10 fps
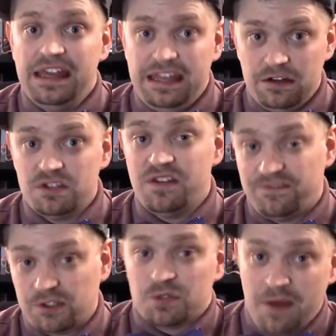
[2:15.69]
here's the
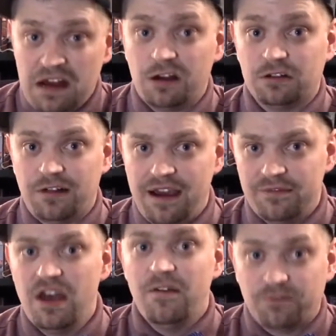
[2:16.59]
first
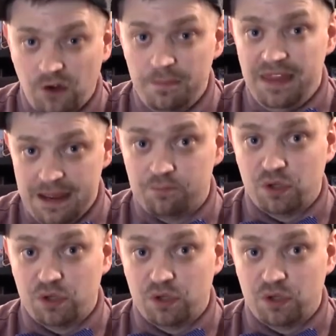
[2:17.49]
paragraph from that